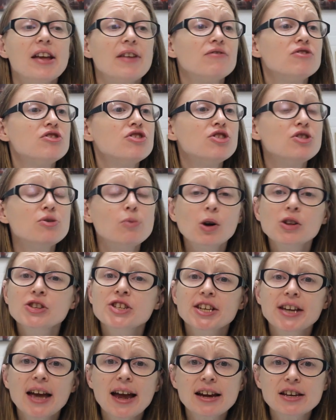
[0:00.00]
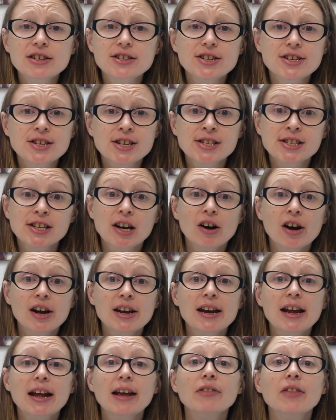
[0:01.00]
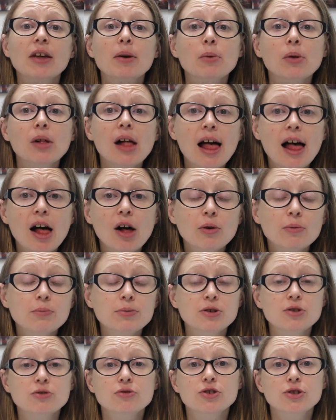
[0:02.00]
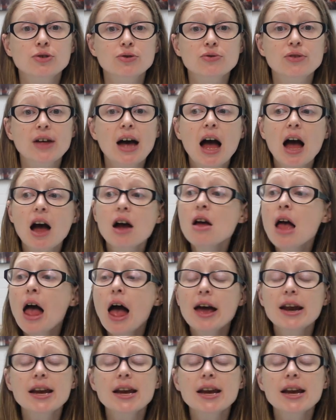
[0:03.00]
If you want to get into designing, they will help you do that.